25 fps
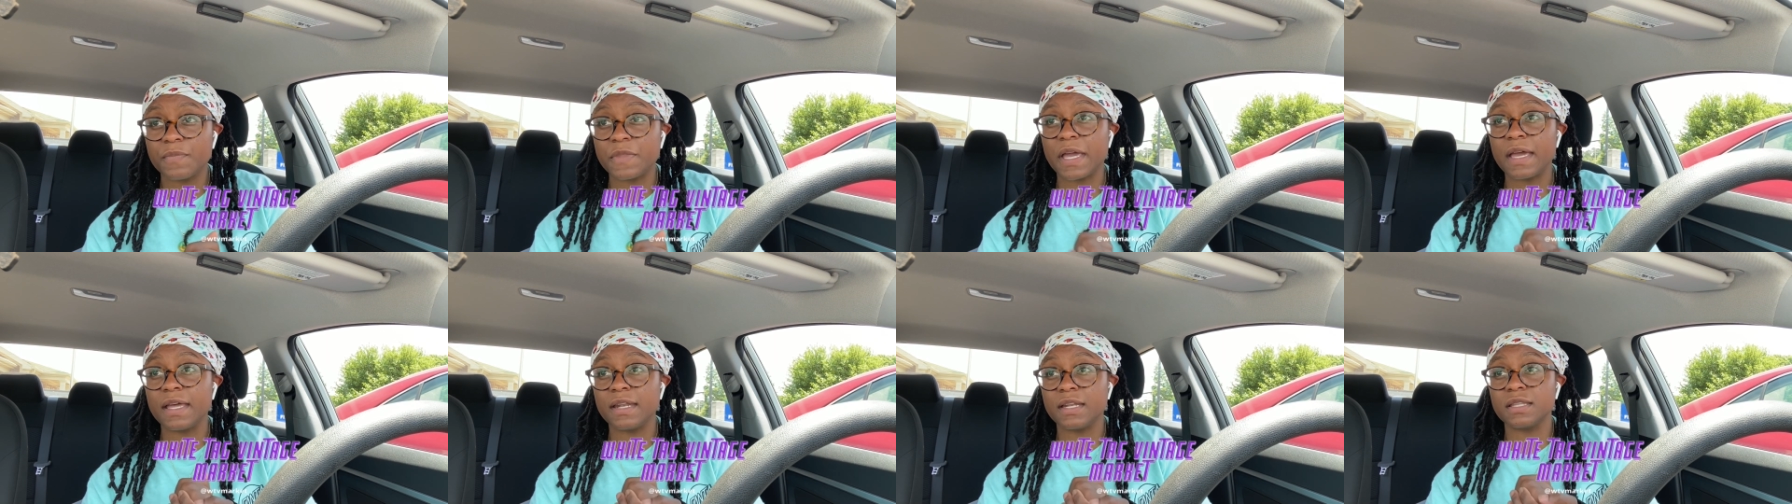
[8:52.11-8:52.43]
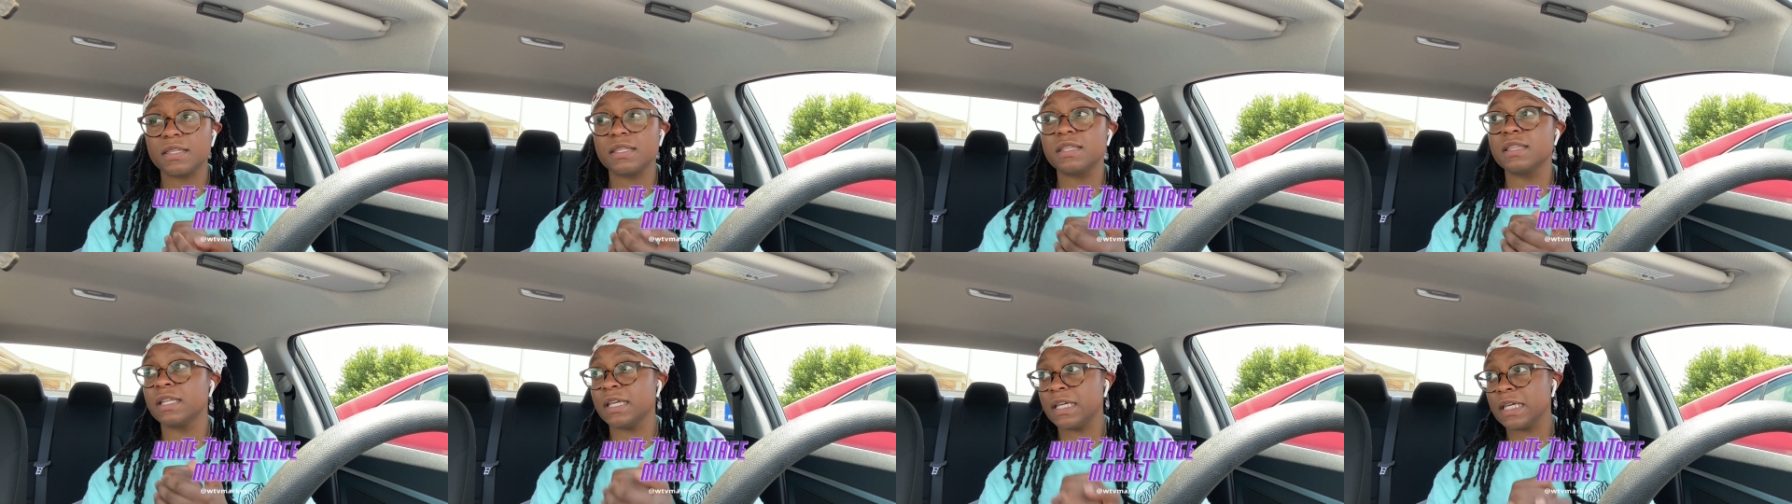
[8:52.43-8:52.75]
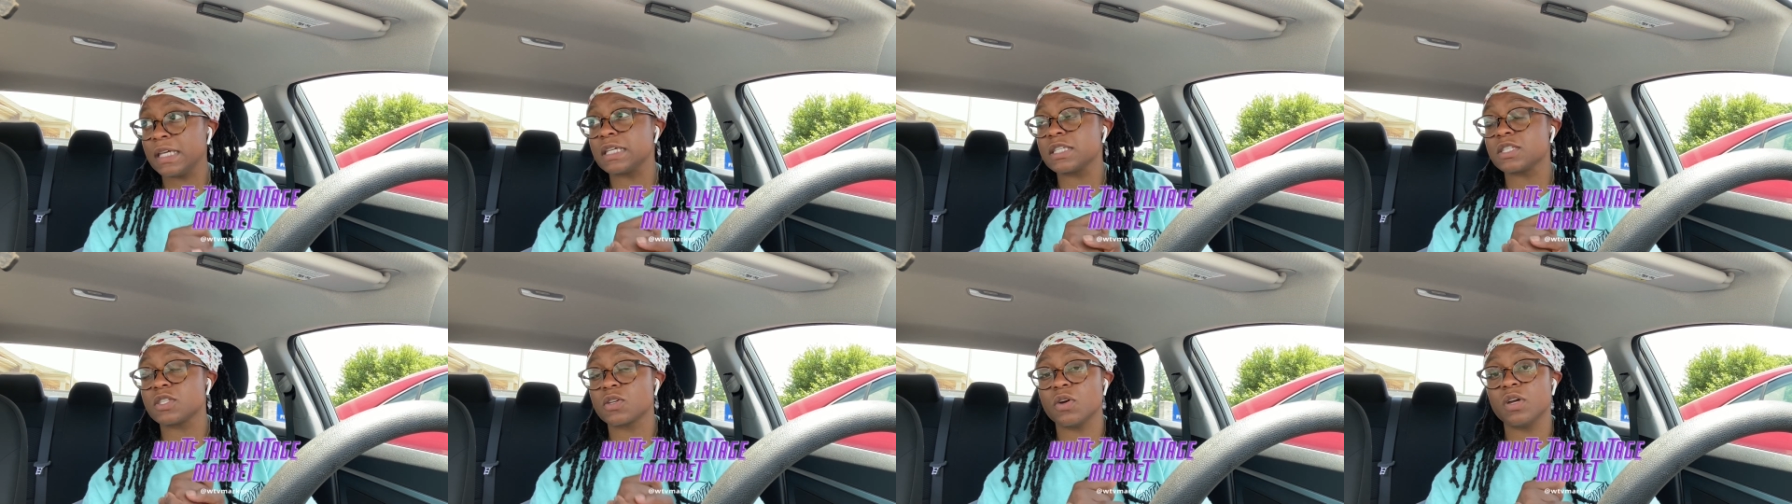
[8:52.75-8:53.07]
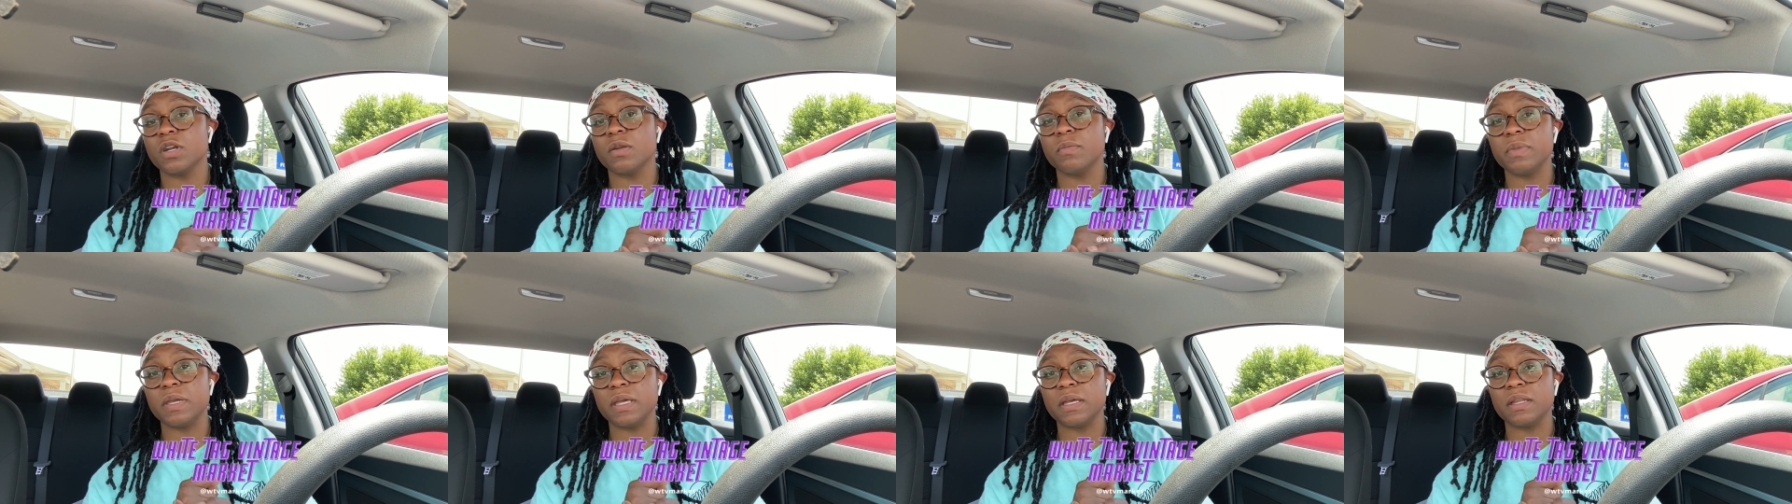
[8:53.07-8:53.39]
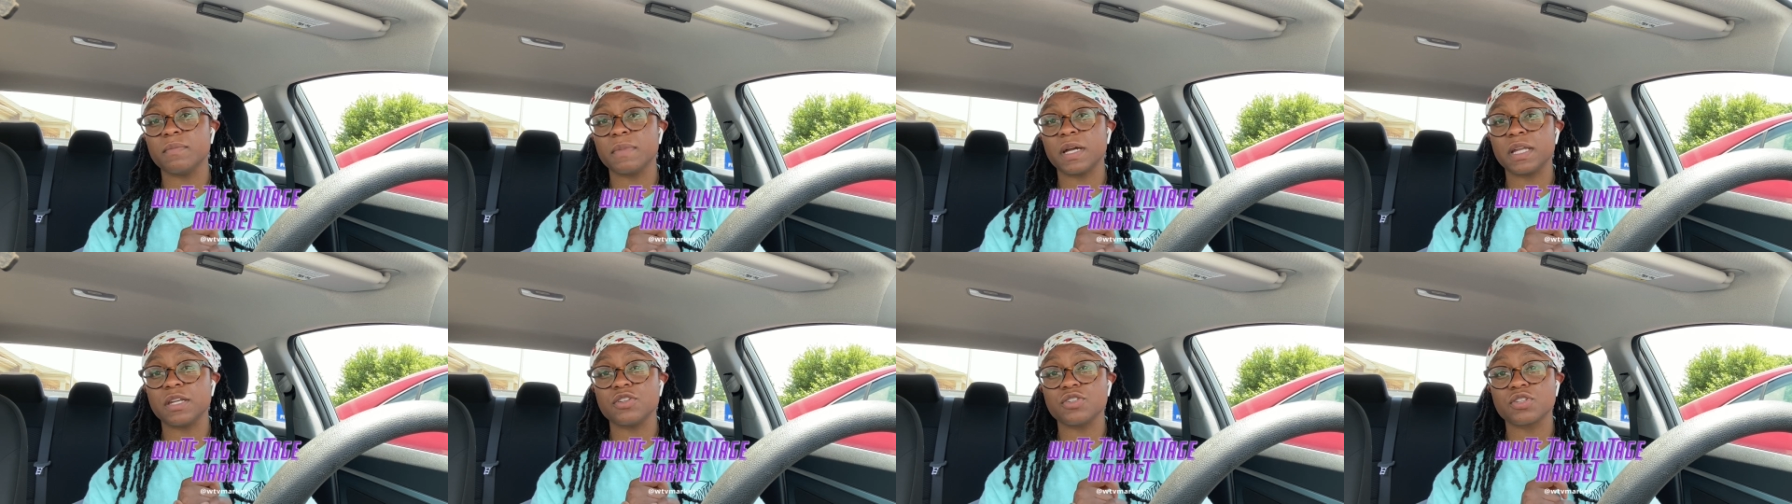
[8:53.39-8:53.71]
That link is gonna be in
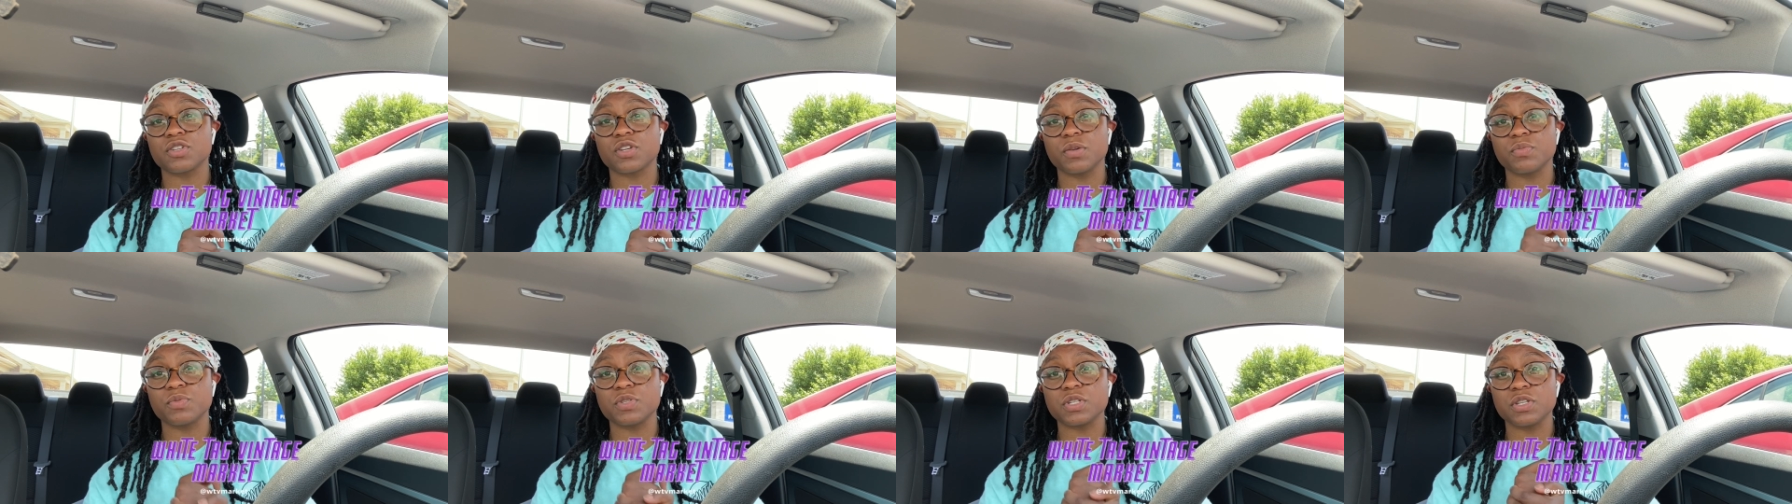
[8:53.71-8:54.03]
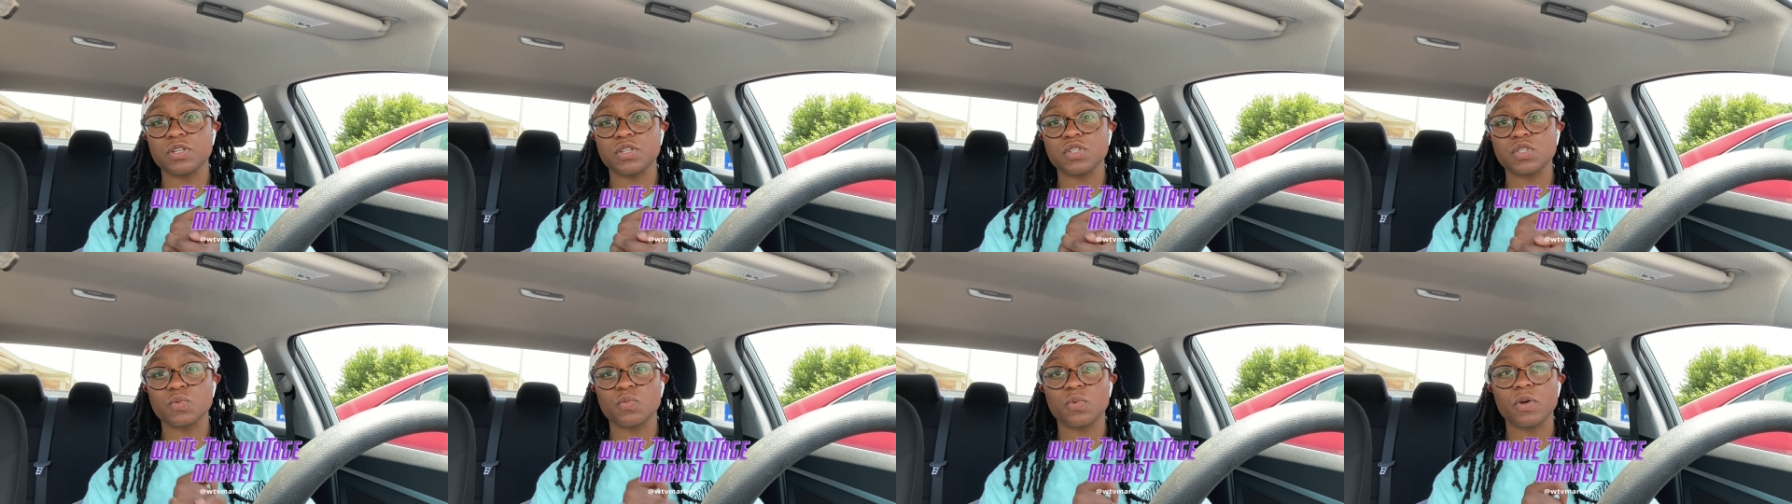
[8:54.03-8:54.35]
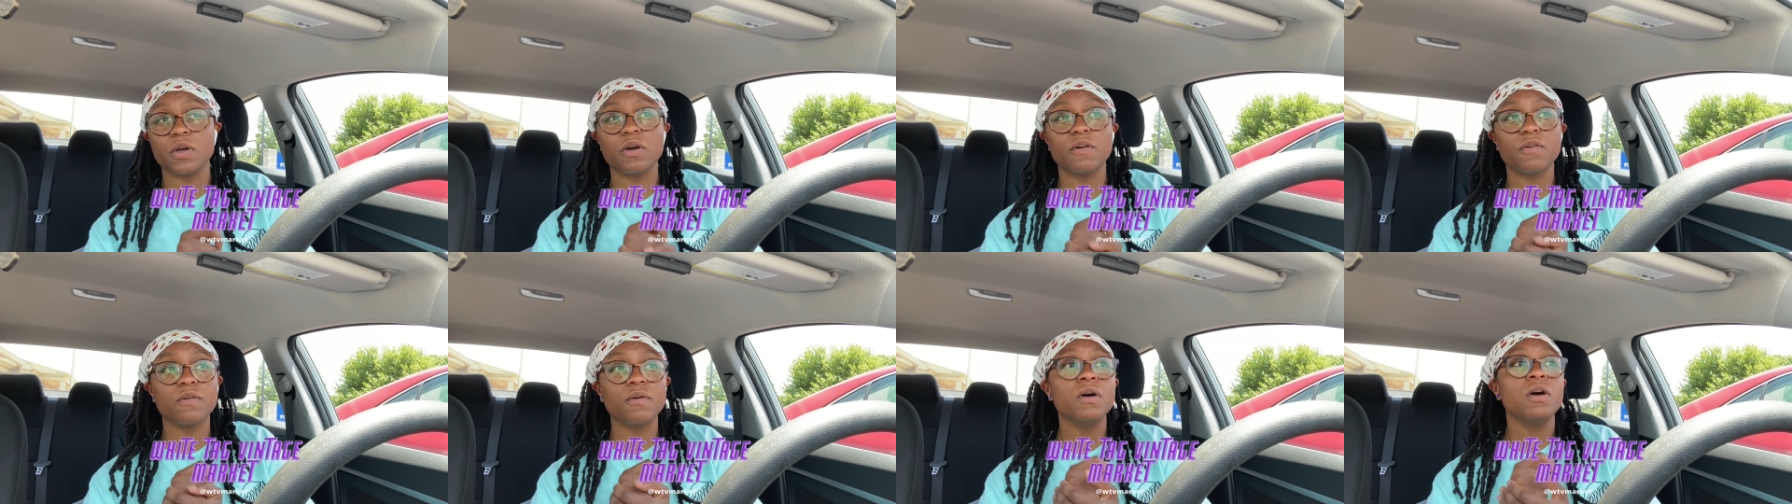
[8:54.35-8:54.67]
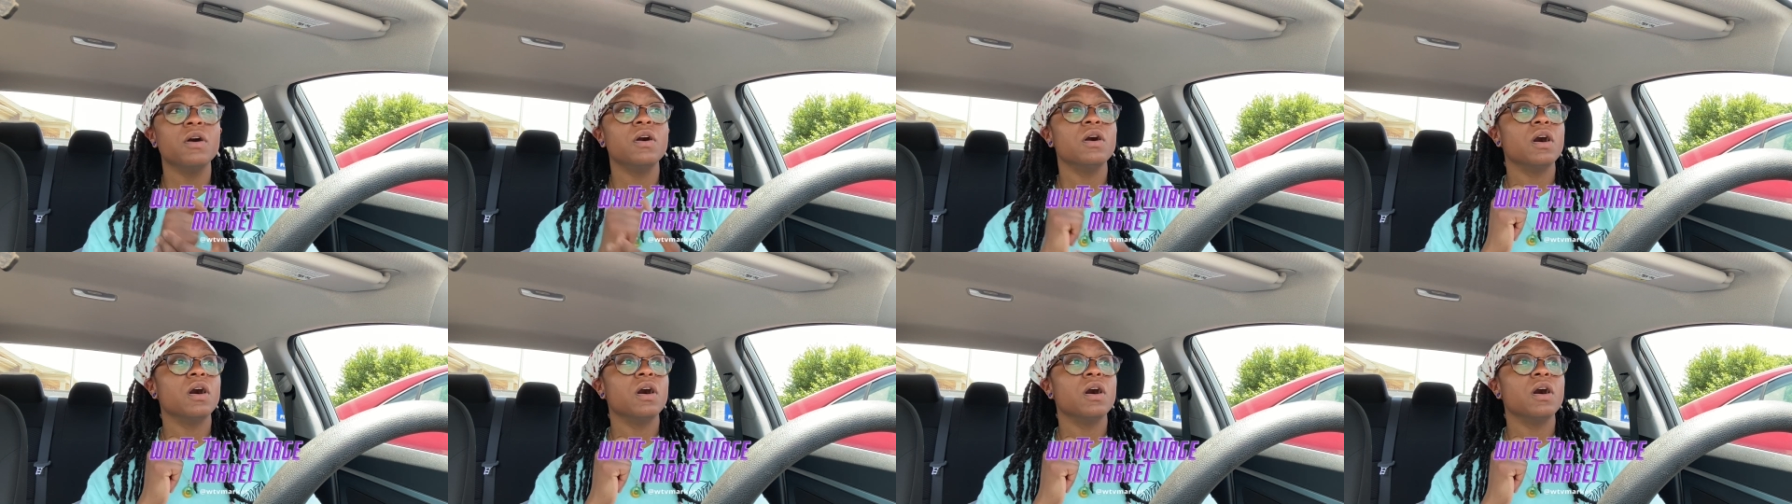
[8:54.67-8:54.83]
my description as well.